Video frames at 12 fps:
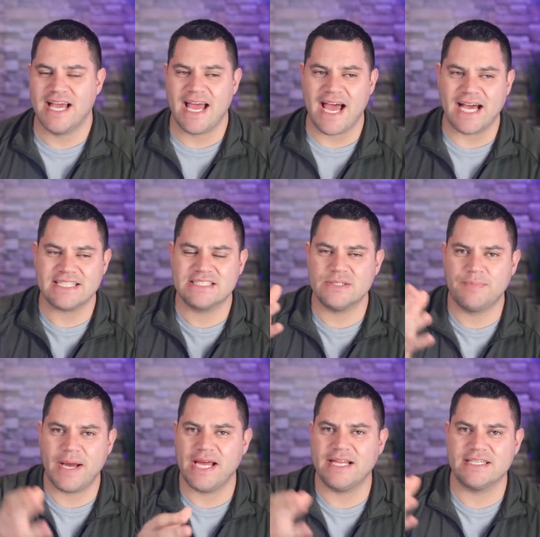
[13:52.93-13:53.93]
has to
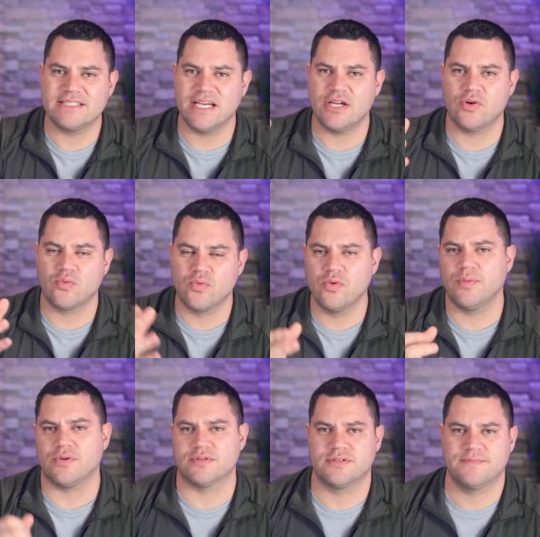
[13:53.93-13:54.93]
pay this in
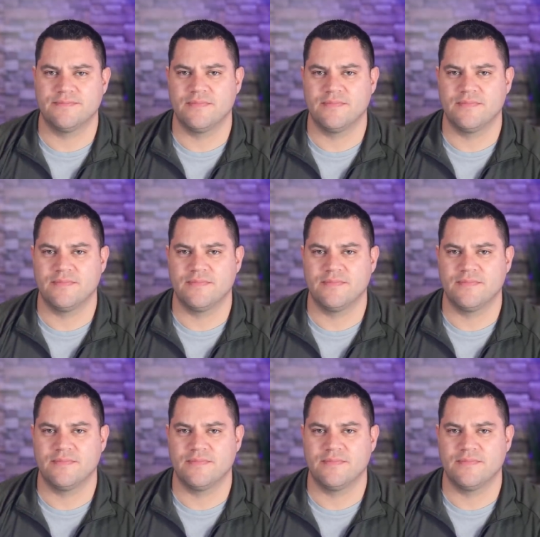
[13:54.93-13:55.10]
rubles.